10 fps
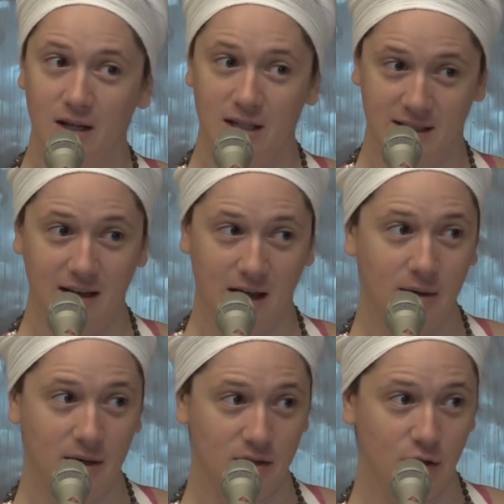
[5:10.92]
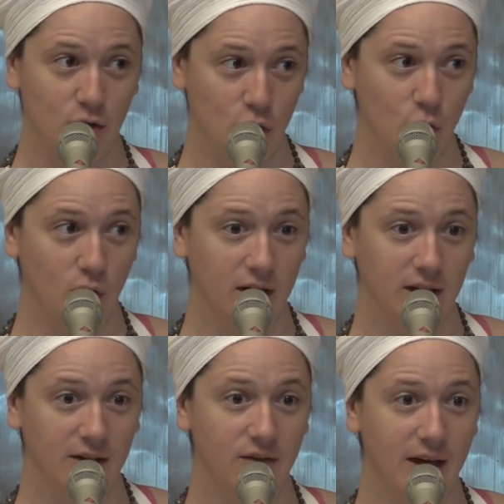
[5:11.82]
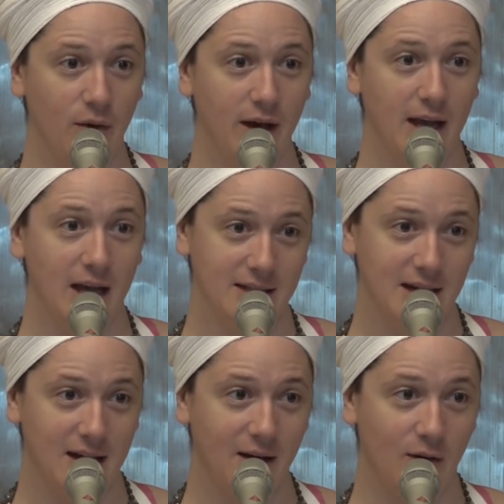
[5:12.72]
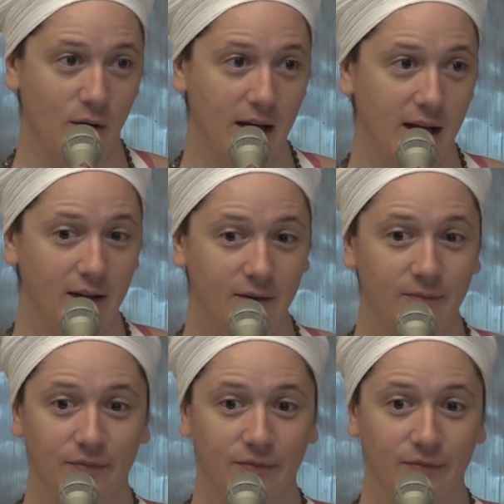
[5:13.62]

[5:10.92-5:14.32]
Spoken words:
Don't you want to live that way and die that way?